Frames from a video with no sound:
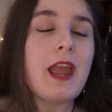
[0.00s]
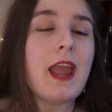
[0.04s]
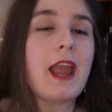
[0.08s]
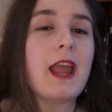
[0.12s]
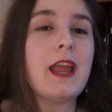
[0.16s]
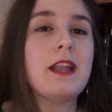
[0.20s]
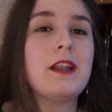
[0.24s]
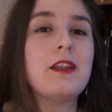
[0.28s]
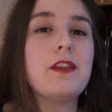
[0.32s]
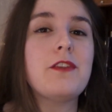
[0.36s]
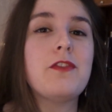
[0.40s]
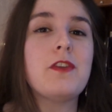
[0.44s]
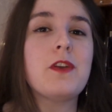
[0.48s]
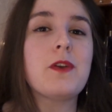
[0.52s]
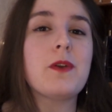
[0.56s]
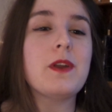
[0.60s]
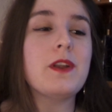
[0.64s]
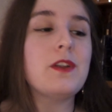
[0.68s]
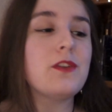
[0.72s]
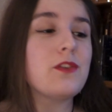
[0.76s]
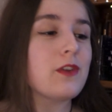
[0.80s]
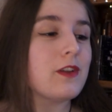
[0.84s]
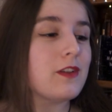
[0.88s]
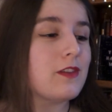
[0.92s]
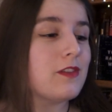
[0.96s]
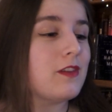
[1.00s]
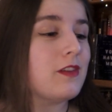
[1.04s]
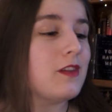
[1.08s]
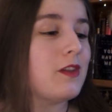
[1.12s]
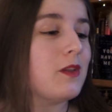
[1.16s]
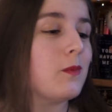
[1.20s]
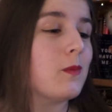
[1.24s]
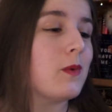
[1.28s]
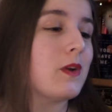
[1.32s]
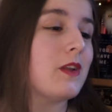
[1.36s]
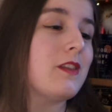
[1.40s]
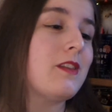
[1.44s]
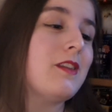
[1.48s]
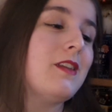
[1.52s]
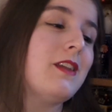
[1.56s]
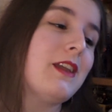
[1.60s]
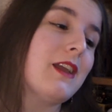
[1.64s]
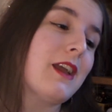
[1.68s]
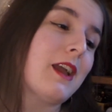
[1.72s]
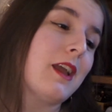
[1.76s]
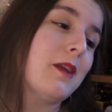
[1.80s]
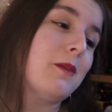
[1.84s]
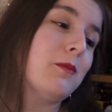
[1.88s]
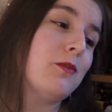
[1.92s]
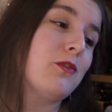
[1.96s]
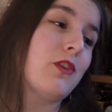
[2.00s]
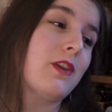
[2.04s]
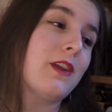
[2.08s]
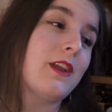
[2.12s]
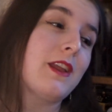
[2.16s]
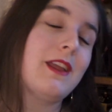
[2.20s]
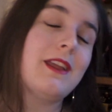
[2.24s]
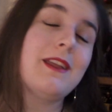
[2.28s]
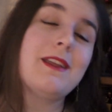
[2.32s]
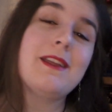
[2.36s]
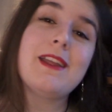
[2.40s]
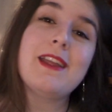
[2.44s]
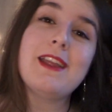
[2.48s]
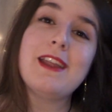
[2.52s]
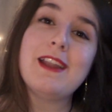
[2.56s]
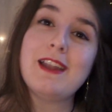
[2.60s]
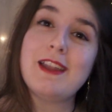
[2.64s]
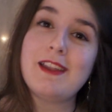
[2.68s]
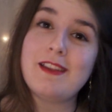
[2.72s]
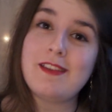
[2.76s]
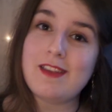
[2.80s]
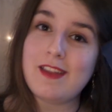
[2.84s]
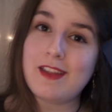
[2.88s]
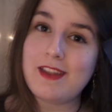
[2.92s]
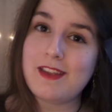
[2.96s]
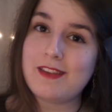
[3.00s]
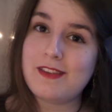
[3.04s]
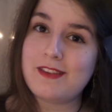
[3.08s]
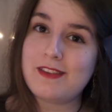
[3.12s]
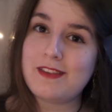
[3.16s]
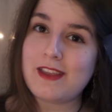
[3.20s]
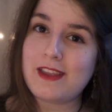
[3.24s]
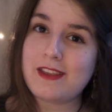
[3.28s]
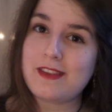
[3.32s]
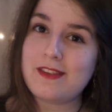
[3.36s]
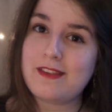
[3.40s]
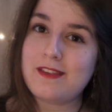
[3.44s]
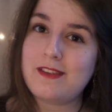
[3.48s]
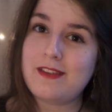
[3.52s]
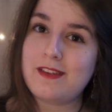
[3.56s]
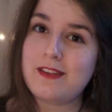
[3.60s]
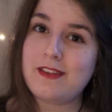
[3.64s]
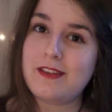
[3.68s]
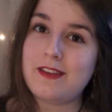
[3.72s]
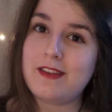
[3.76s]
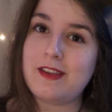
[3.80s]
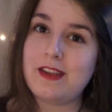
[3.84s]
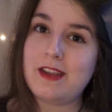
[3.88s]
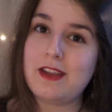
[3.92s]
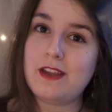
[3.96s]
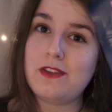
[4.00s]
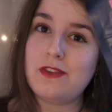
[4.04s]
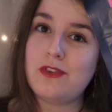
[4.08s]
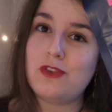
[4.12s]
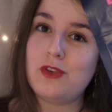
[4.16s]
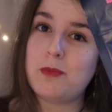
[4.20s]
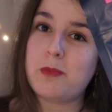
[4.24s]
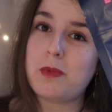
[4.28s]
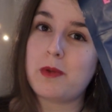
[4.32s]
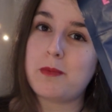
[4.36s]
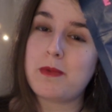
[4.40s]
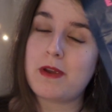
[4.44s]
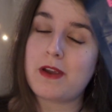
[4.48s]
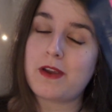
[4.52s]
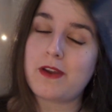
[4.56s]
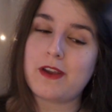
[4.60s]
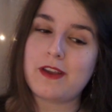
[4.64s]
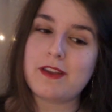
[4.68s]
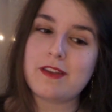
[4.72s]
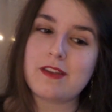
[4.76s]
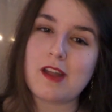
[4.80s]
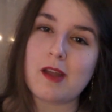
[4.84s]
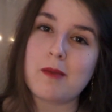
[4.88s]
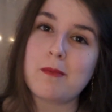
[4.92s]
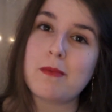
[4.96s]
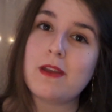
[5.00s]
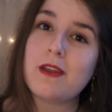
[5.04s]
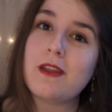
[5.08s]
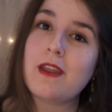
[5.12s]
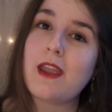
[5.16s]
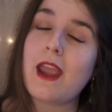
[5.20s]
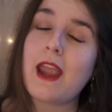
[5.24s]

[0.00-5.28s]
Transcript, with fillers: And if you're interested in what tea I am drinking, it is Zest Tea Super Berry Samba.